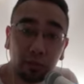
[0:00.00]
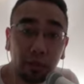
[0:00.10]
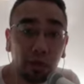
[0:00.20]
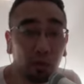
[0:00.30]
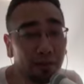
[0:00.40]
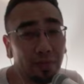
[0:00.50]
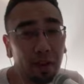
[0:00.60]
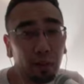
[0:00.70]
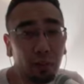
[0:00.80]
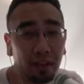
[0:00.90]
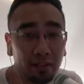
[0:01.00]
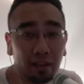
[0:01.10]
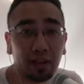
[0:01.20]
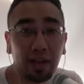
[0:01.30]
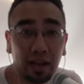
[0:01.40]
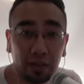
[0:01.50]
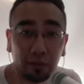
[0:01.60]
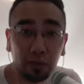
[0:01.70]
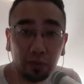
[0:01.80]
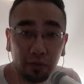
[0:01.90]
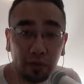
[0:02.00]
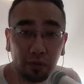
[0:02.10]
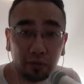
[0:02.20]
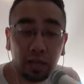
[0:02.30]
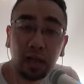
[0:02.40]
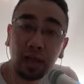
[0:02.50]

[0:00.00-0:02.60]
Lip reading: to be notified whenever I upload new videos.